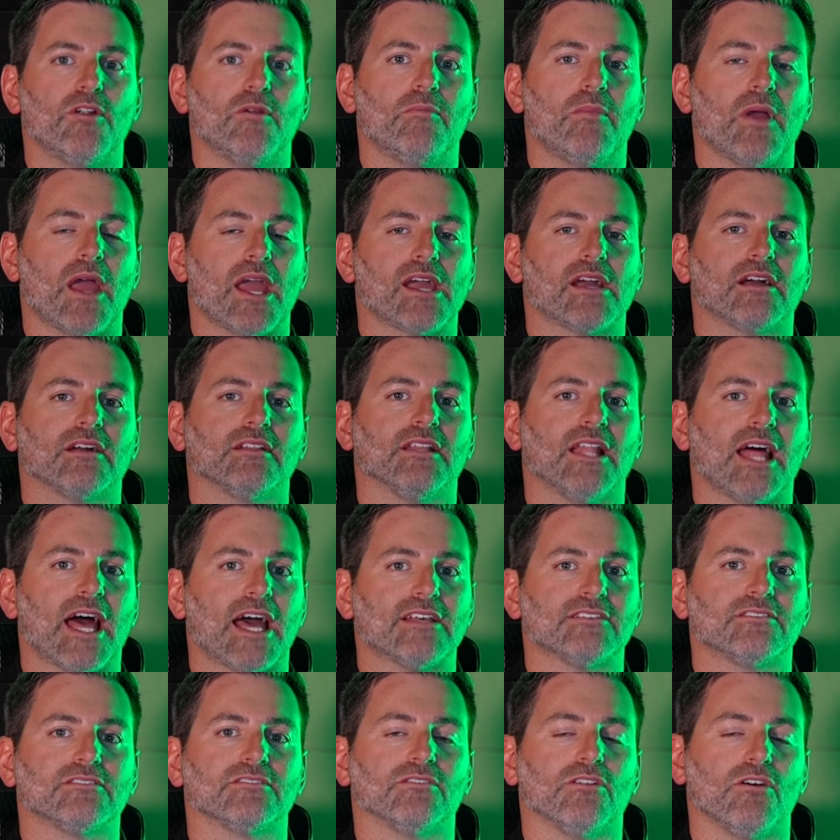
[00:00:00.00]
bank
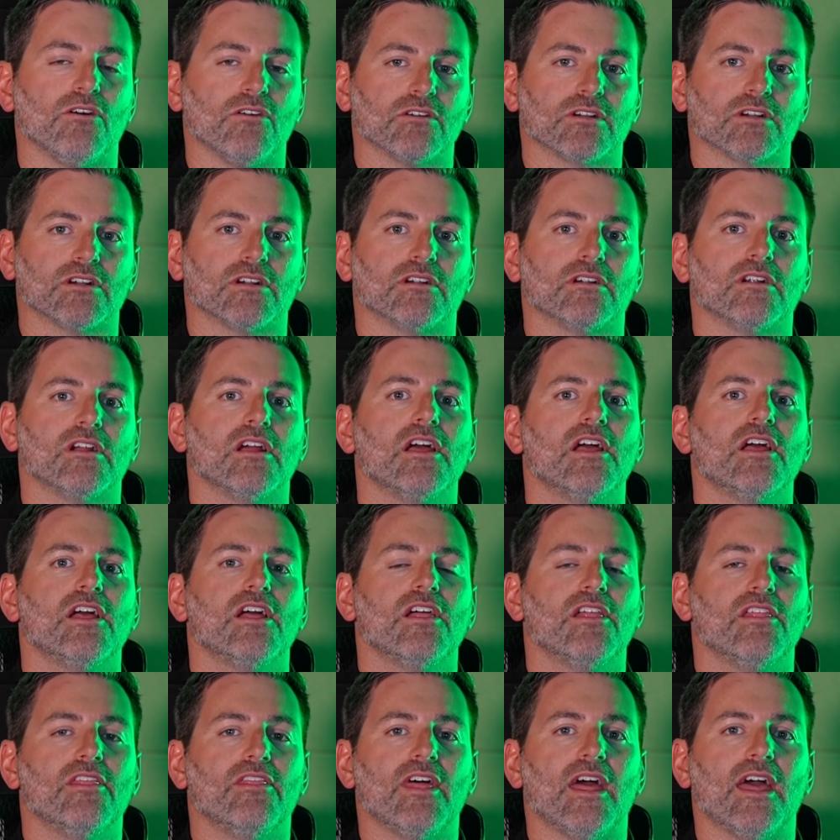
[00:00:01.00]
lasts longer
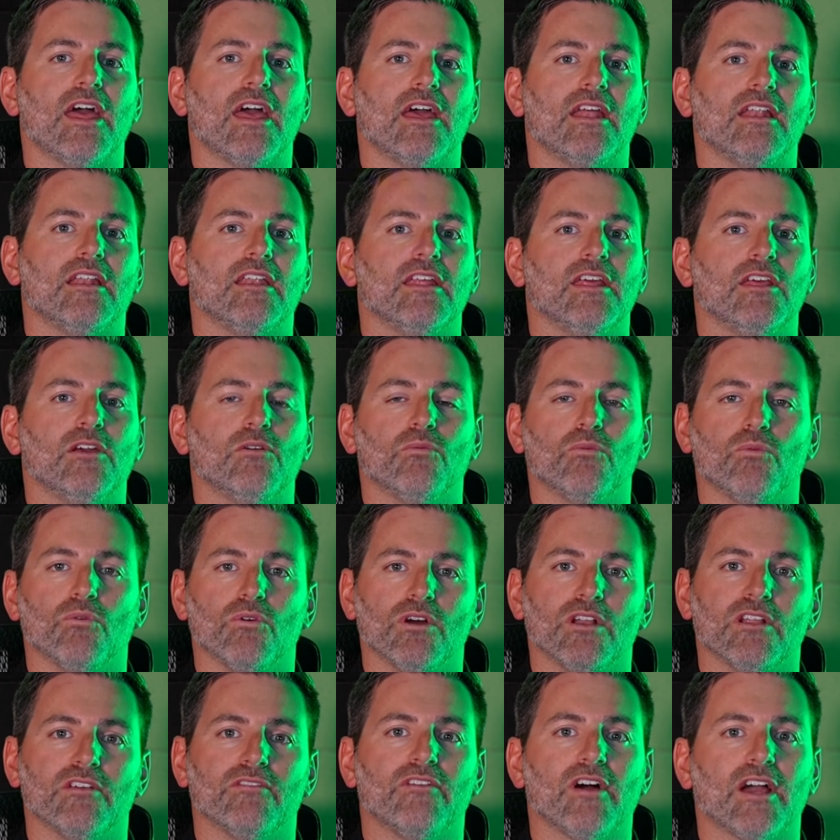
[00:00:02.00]
than it
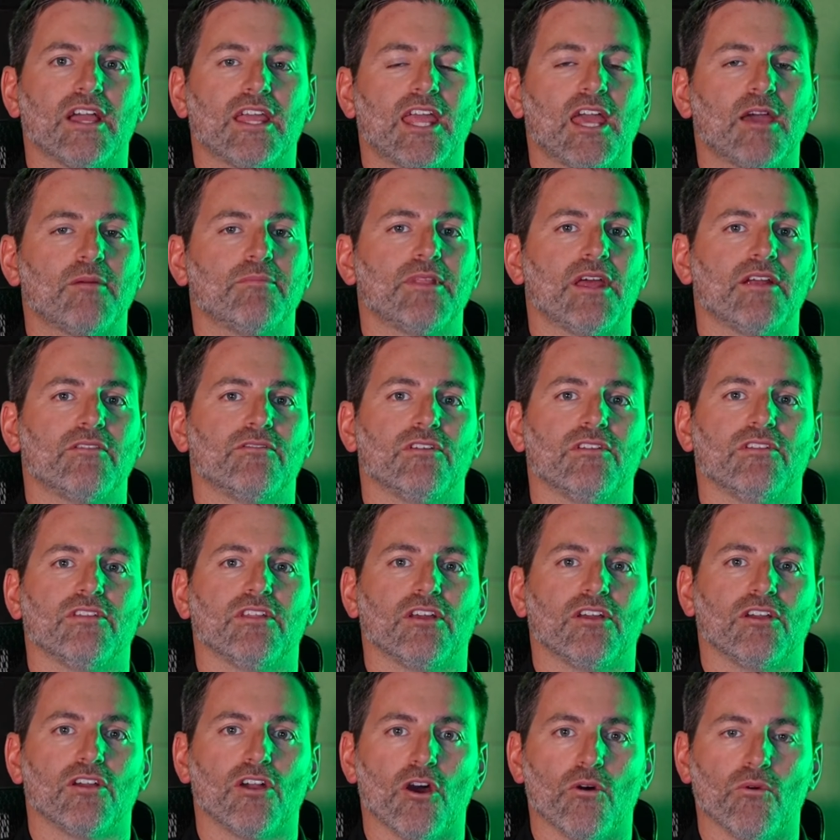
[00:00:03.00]
would if I kept
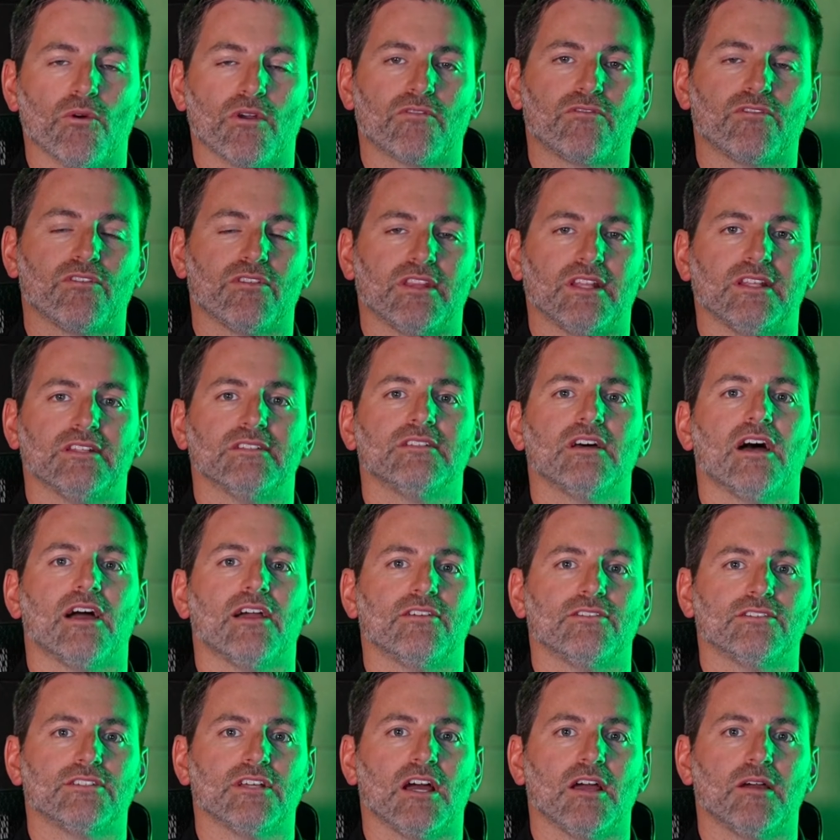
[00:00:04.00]
everything going for the
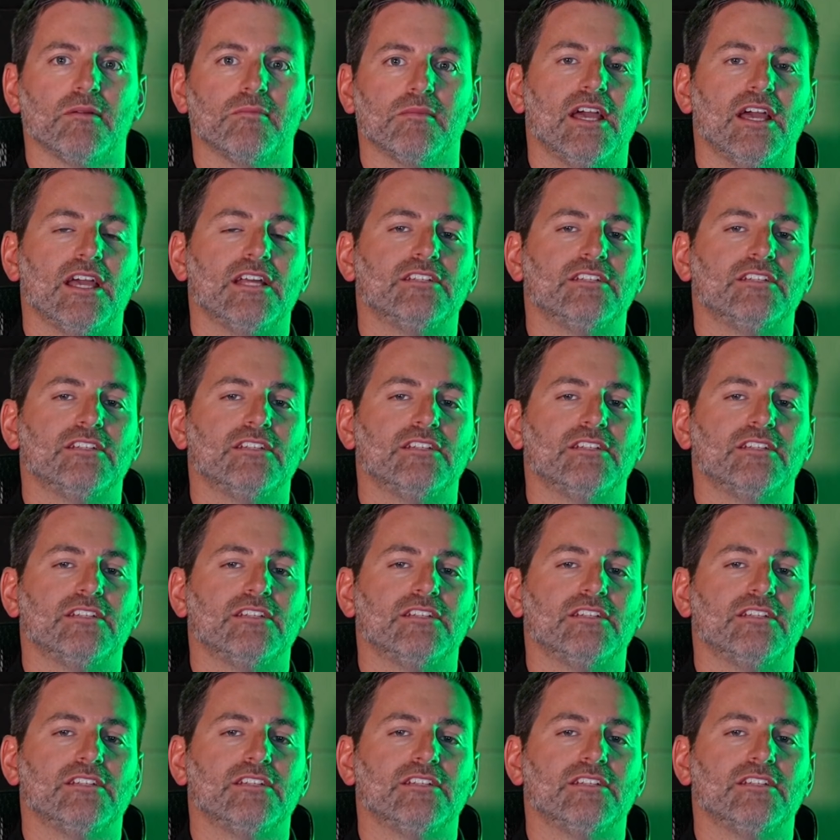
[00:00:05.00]
entire time.